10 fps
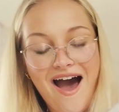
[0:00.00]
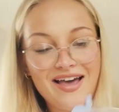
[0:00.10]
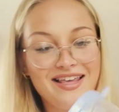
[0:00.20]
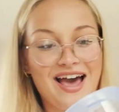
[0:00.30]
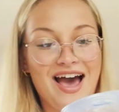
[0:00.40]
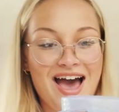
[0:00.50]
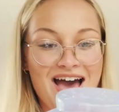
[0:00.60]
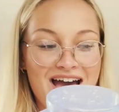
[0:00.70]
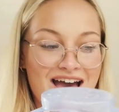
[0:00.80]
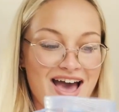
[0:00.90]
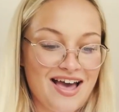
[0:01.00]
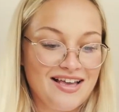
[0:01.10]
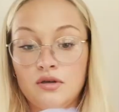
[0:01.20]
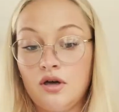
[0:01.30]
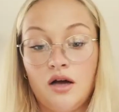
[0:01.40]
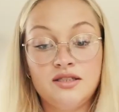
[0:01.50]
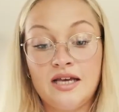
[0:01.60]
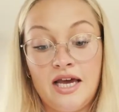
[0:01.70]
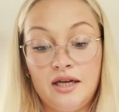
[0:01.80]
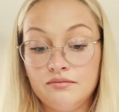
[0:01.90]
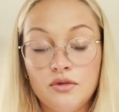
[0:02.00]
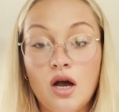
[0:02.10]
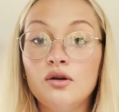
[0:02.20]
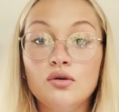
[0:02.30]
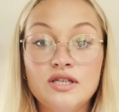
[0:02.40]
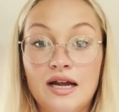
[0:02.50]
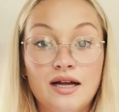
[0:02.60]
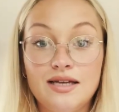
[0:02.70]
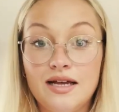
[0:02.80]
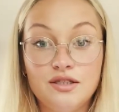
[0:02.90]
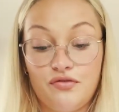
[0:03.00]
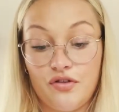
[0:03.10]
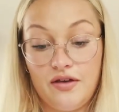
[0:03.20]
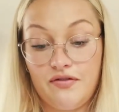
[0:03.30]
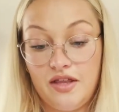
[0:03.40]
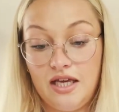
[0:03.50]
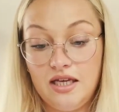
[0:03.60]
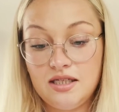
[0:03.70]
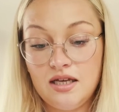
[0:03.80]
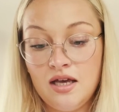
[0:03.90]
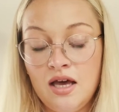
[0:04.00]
Yes, I'd say 9 or 10 out of 10 for these.